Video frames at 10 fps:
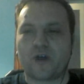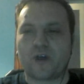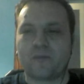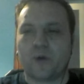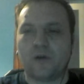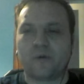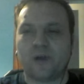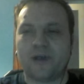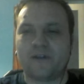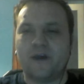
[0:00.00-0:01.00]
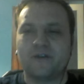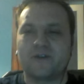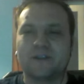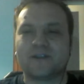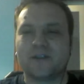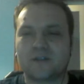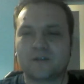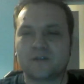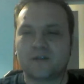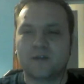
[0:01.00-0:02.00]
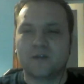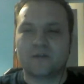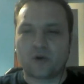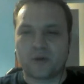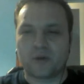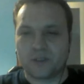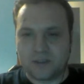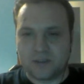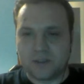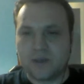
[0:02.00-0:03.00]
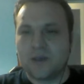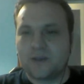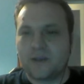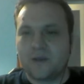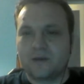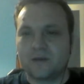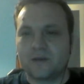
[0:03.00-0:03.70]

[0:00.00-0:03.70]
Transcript: to write boilerplate getters and setters. I mean the properties thing